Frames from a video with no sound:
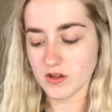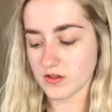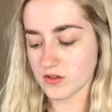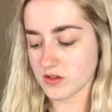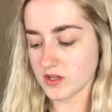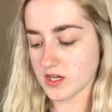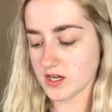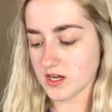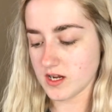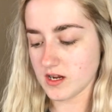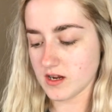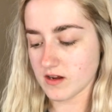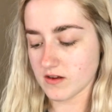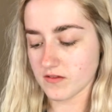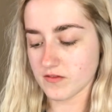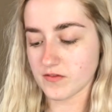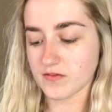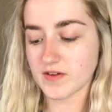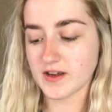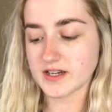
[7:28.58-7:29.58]

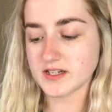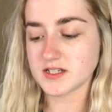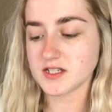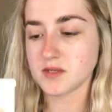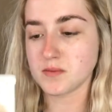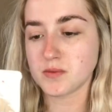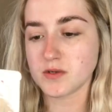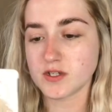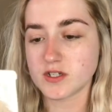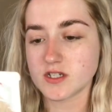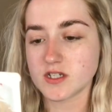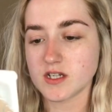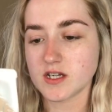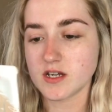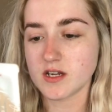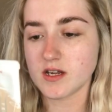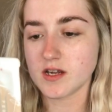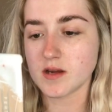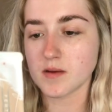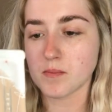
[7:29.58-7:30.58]
the Fenty
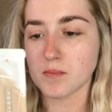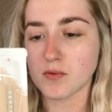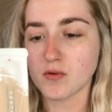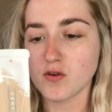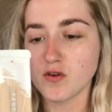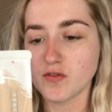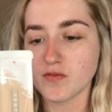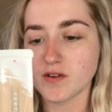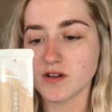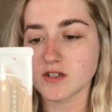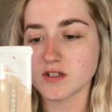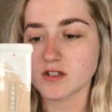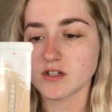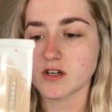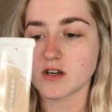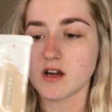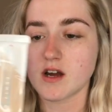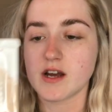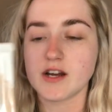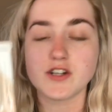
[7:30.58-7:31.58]
Beauty Pro
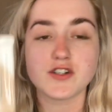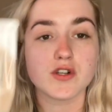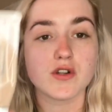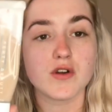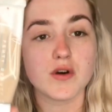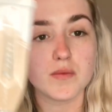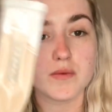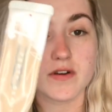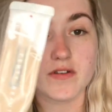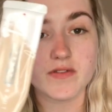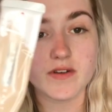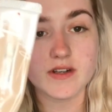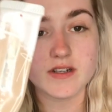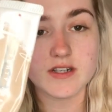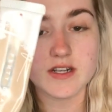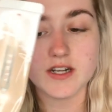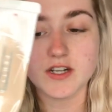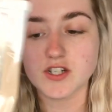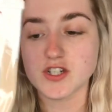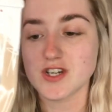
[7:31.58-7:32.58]
Filter Hydro Longwear
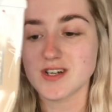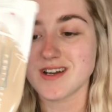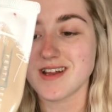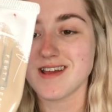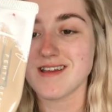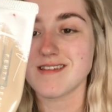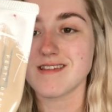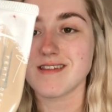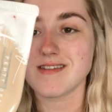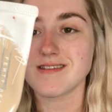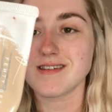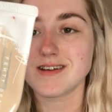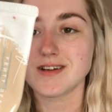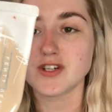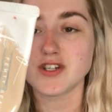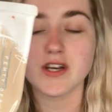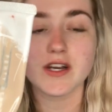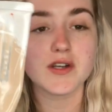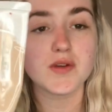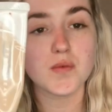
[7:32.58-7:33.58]
Foundation in the
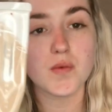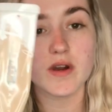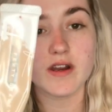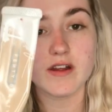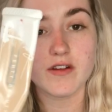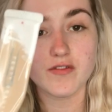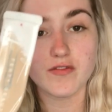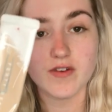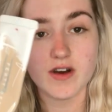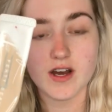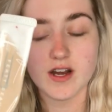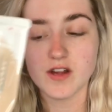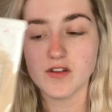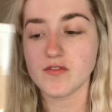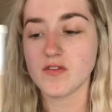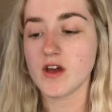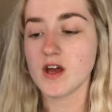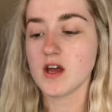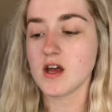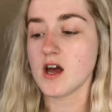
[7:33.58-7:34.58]
shade
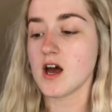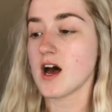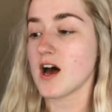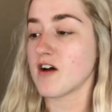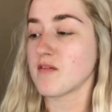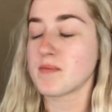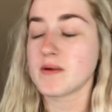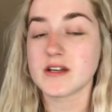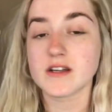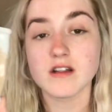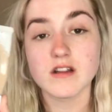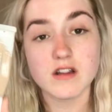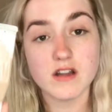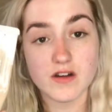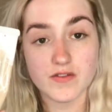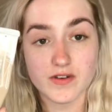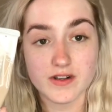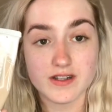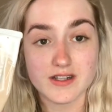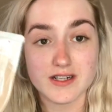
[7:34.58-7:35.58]
185. I've been
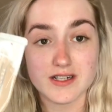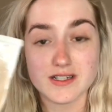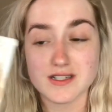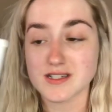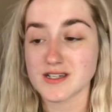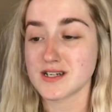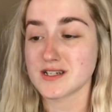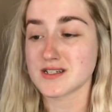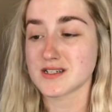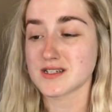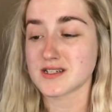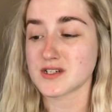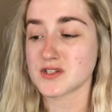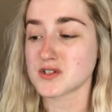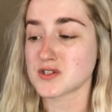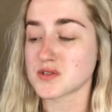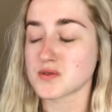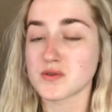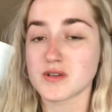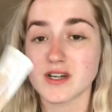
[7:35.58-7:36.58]
loving this. It
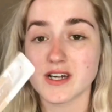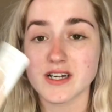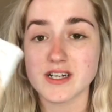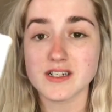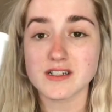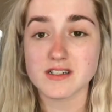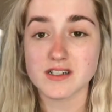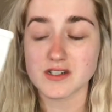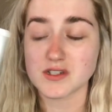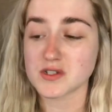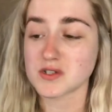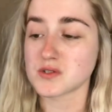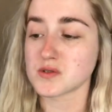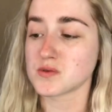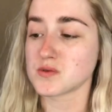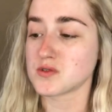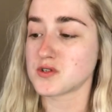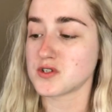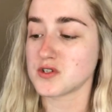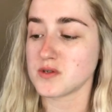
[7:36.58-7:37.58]
sits so nice, it's
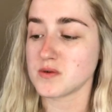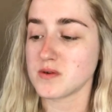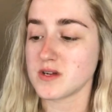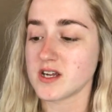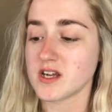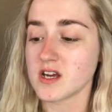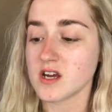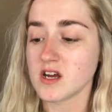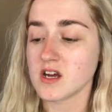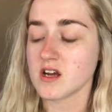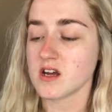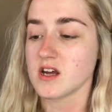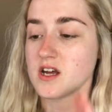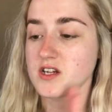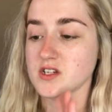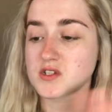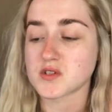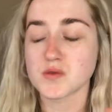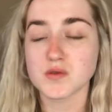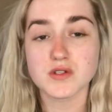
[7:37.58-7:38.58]
so dewy,
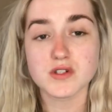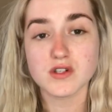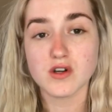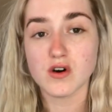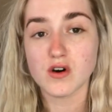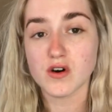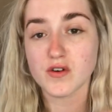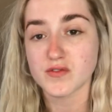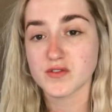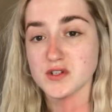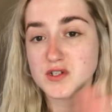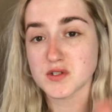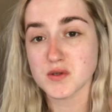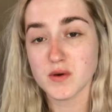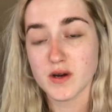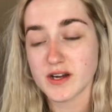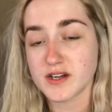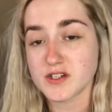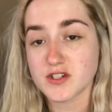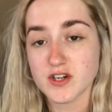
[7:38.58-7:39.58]
it's so soft, it's
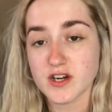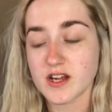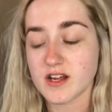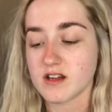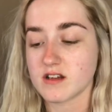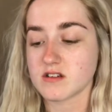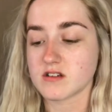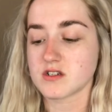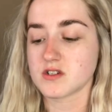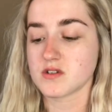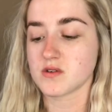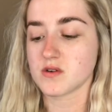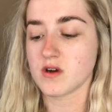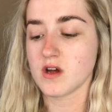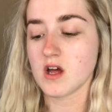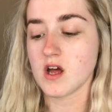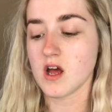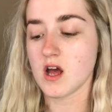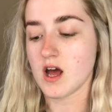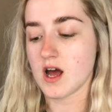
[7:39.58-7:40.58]
so hydrating. So
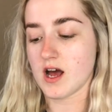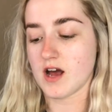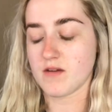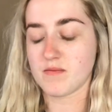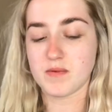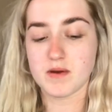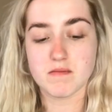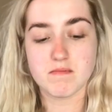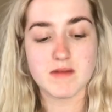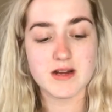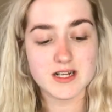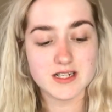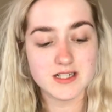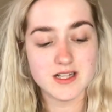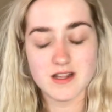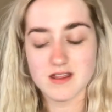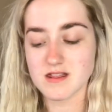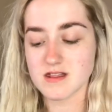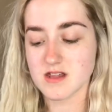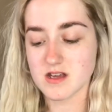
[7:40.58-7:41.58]
I've been
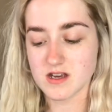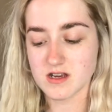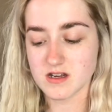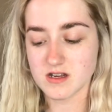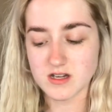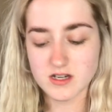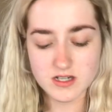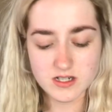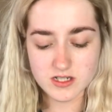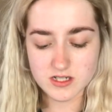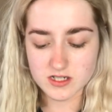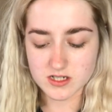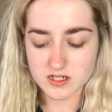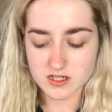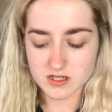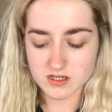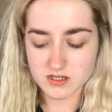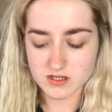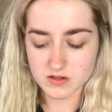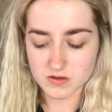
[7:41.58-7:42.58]
mixing
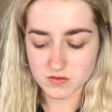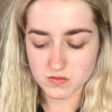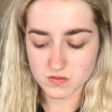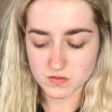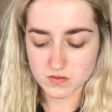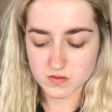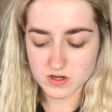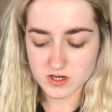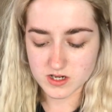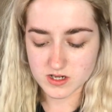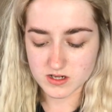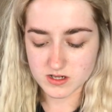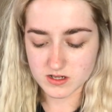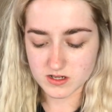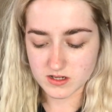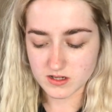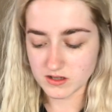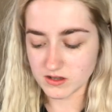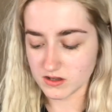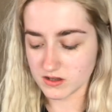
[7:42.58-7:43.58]
this
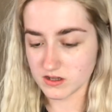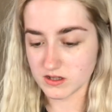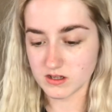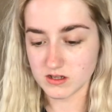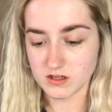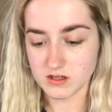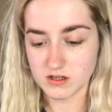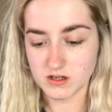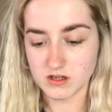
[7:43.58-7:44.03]
with